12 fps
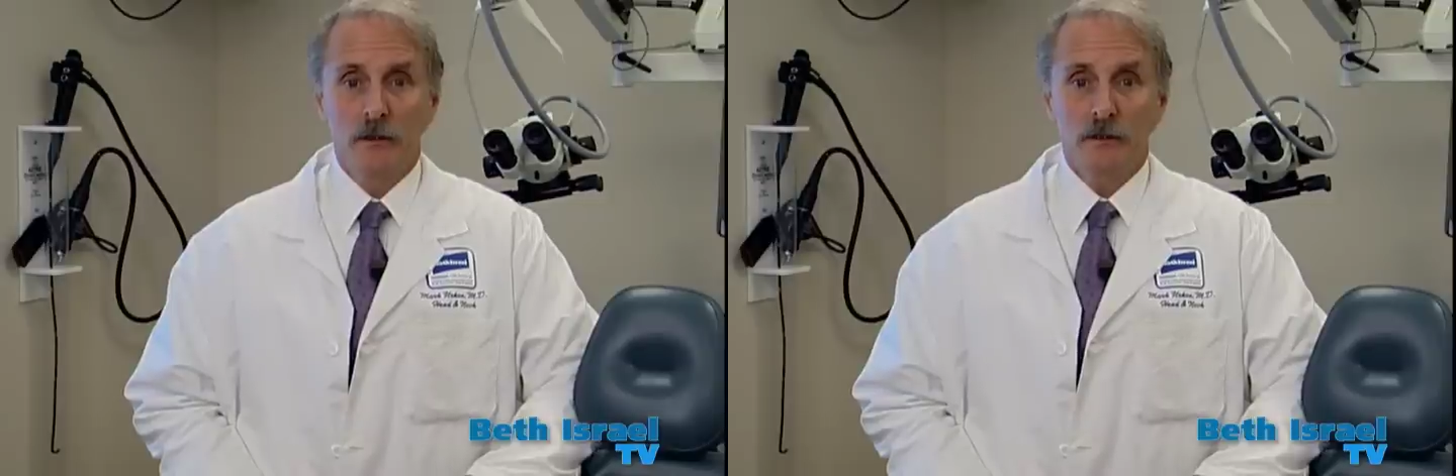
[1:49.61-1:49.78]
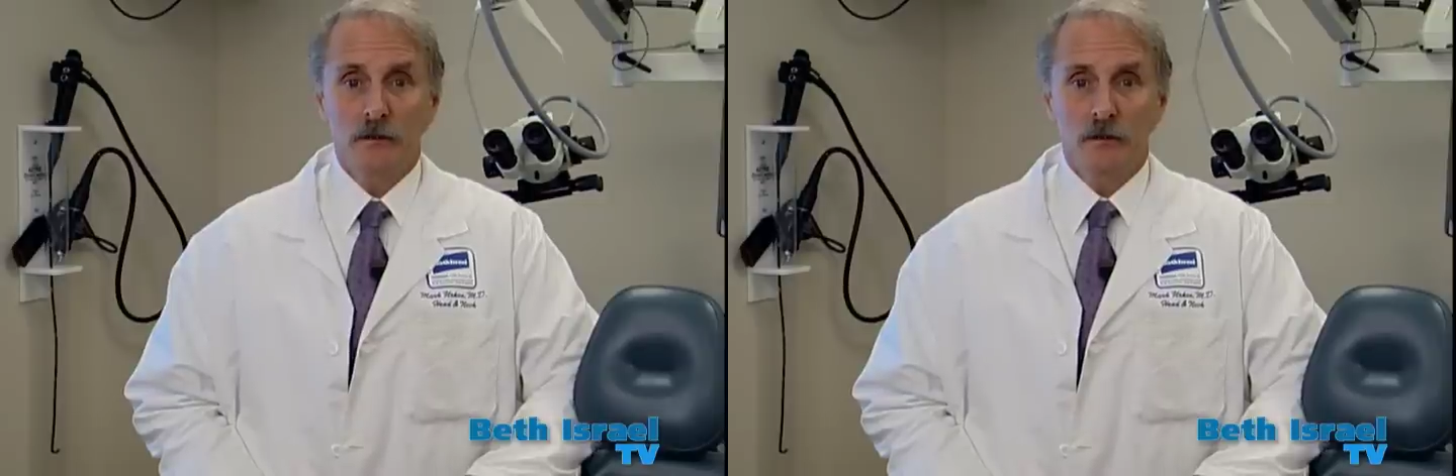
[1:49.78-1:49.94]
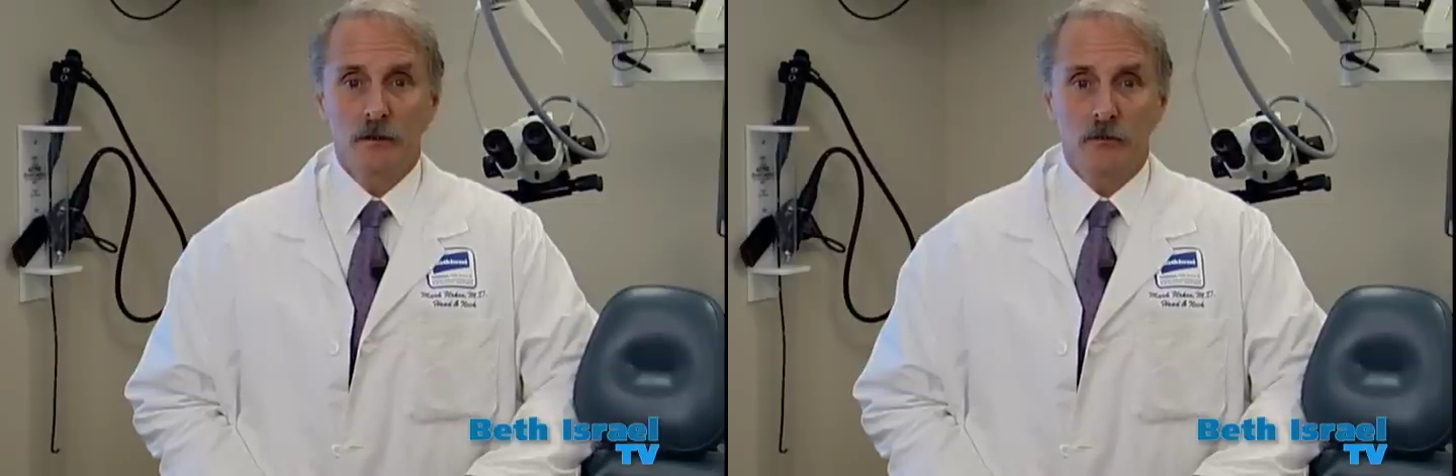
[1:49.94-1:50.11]
to
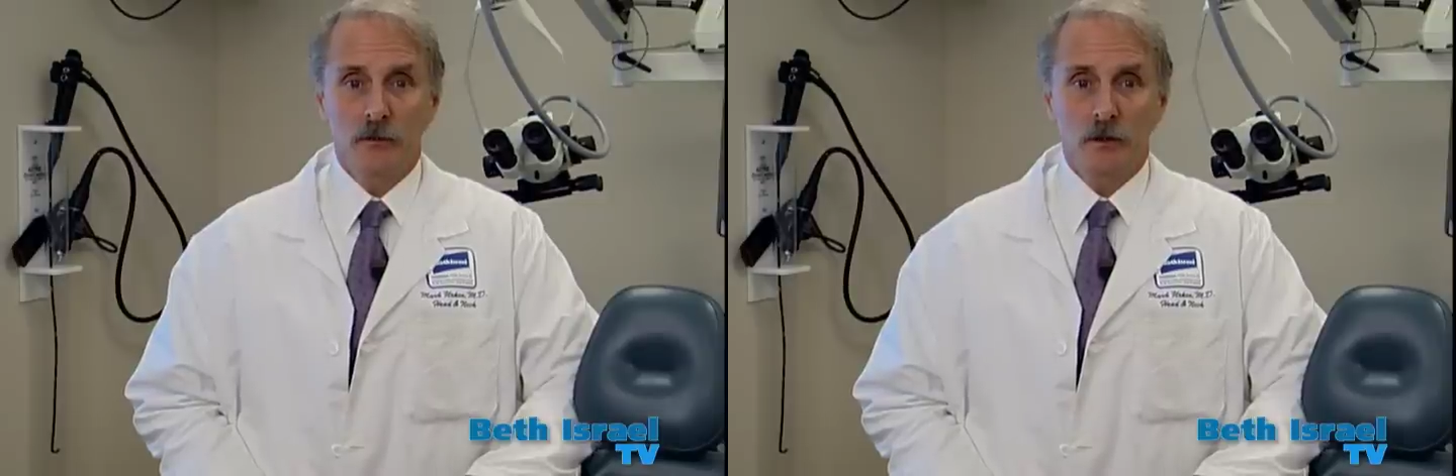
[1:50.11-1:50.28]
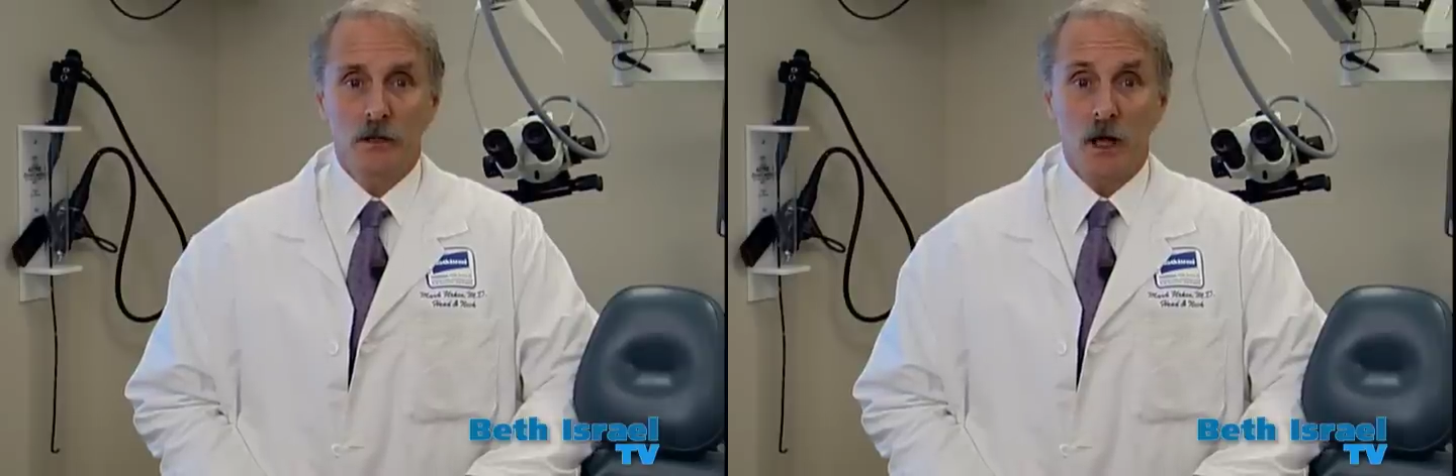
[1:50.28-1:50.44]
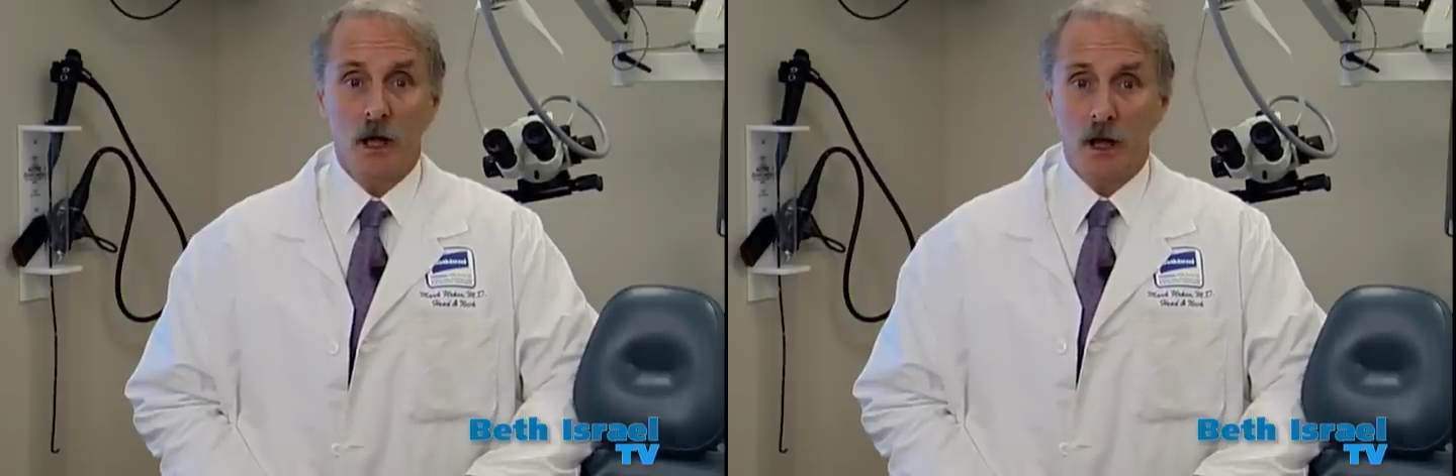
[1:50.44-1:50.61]
delivering
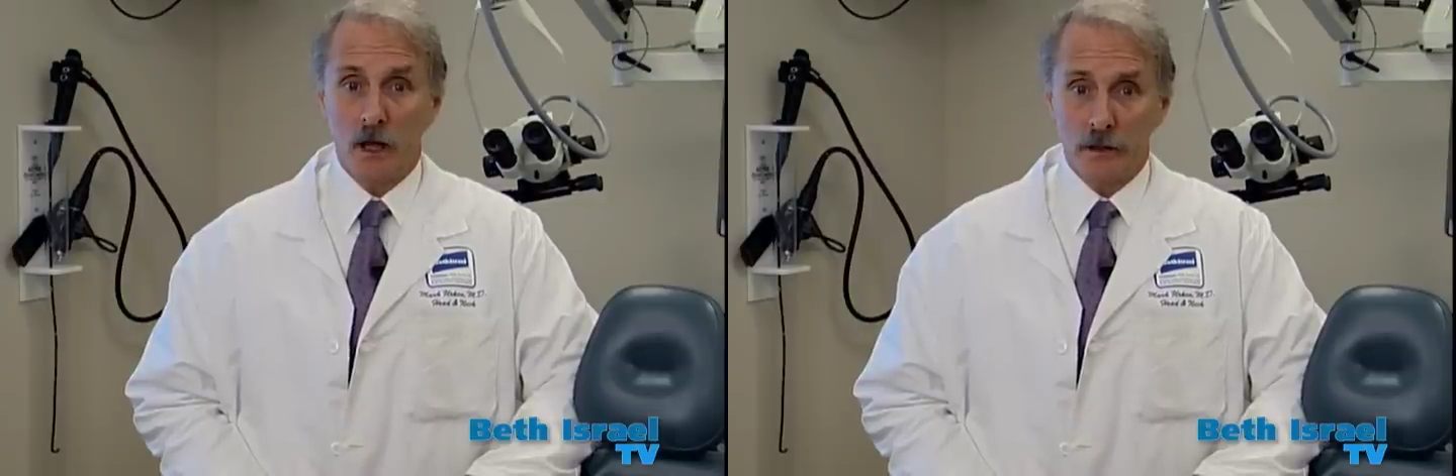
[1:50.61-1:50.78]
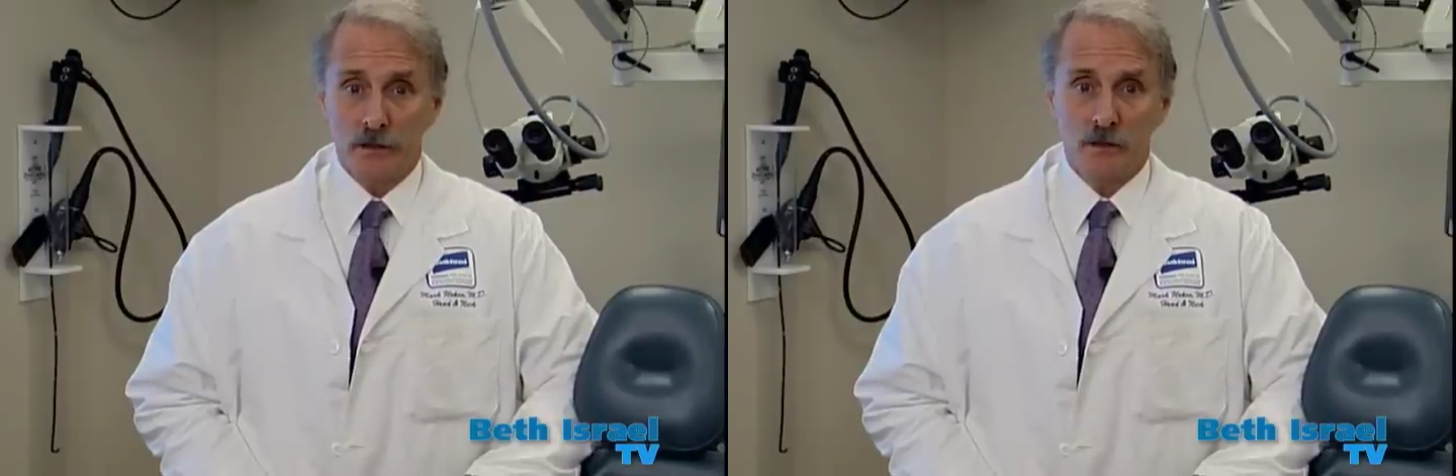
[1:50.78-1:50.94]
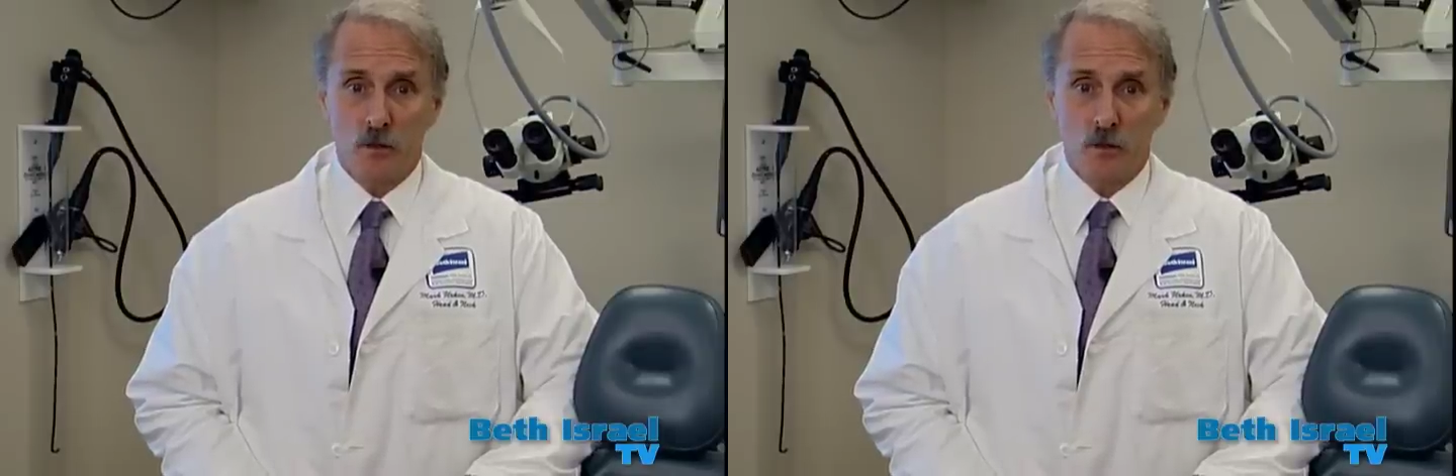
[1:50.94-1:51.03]
the highest